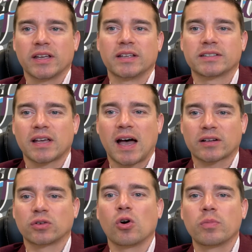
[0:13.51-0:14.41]
It's
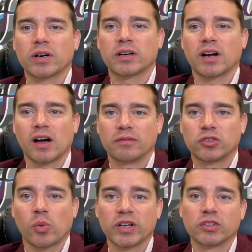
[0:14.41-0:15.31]
October of
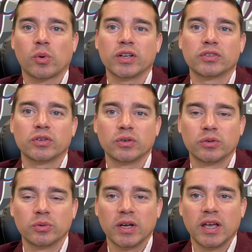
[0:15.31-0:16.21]

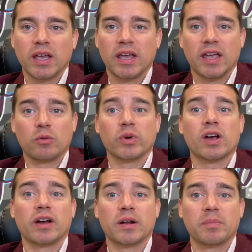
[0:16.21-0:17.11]
2022 and
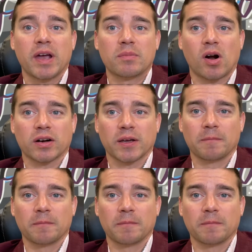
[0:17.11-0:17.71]
we are in a bear market.